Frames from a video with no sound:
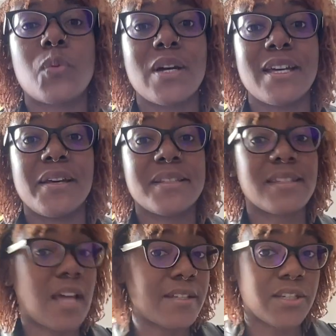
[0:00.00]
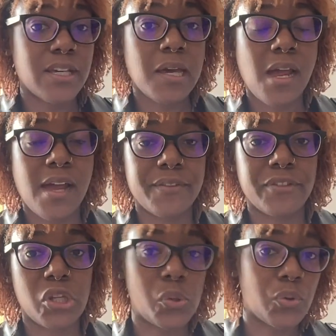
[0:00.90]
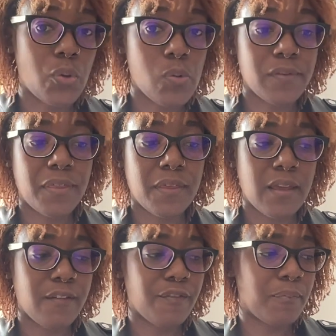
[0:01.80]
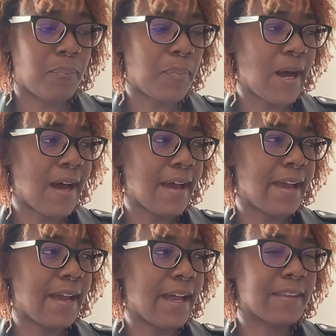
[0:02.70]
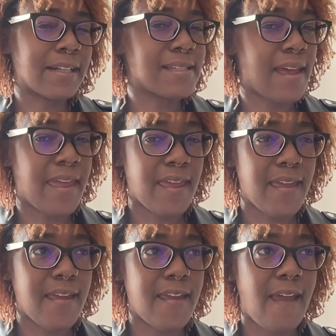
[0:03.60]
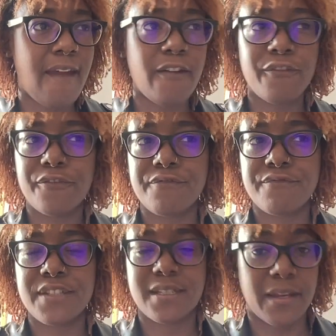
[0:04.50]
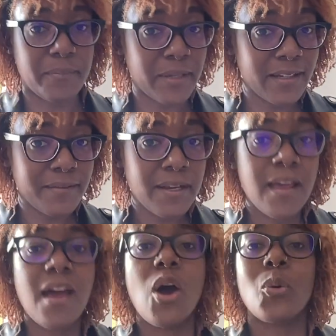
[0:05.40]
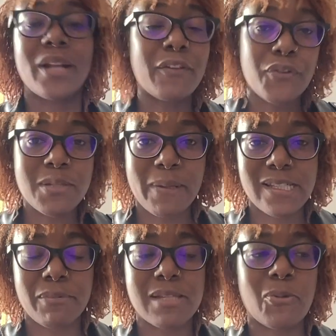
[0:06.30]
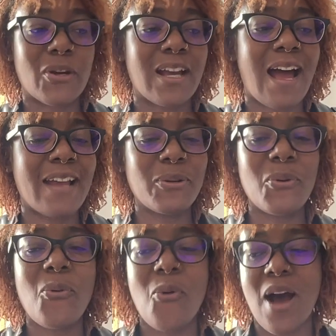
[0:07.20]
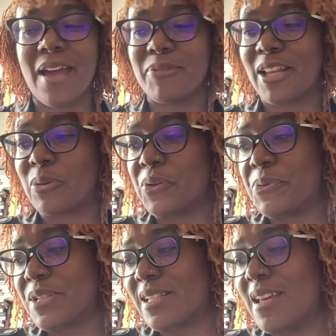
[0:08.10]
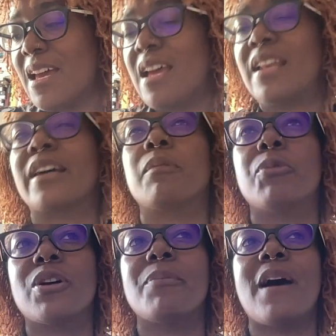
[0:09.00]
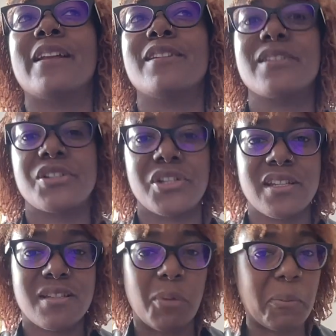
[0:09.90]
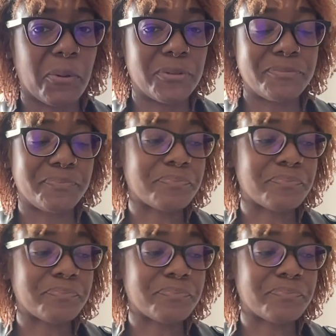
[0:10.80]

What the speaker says: was Skander and the Unicorn Thief by, I think it's A.F. Stedman. When I first picked up this book, I don't know why, but I thought it was like a book about indigenous people